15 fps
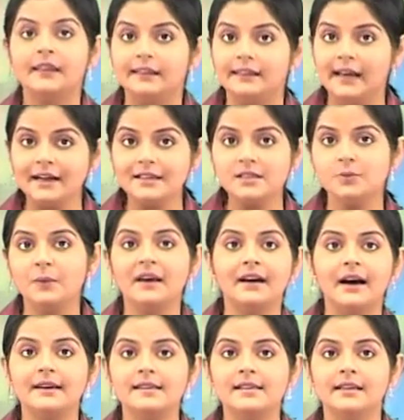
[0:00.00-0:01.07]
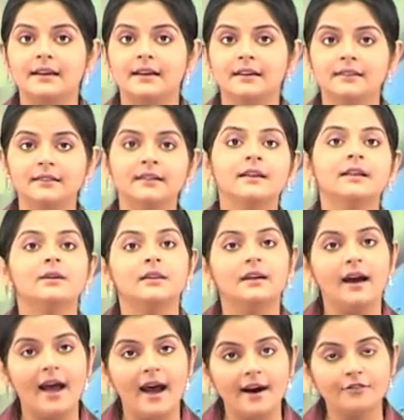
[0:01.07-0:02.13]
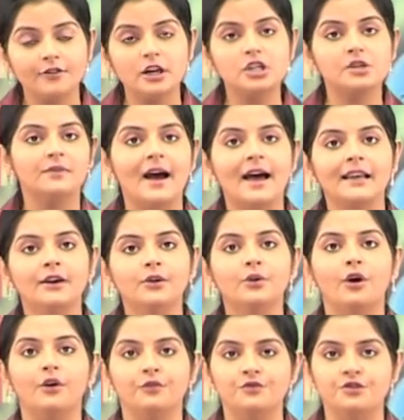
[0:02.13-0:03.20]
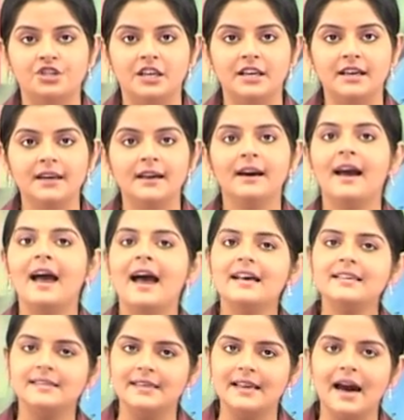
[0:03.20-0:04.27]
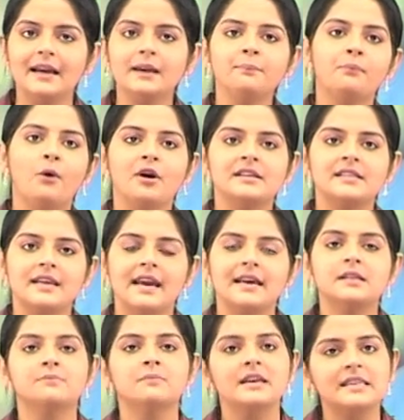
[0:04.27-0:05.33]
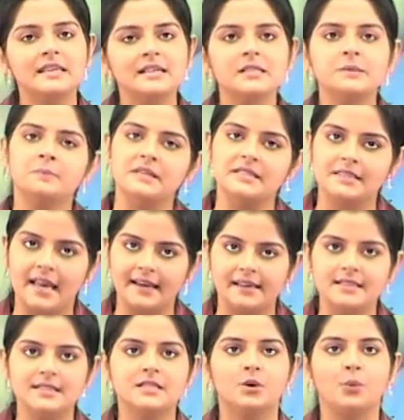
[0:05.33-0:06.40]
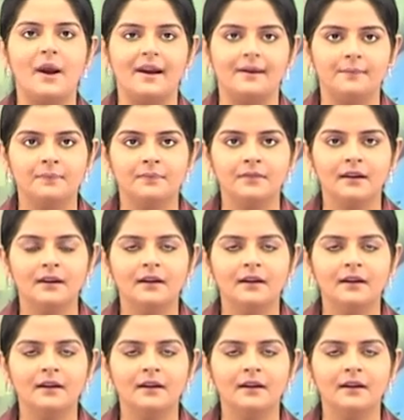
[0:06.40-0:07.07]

Thus, we consider the average value of G as 9.8 meters per second square.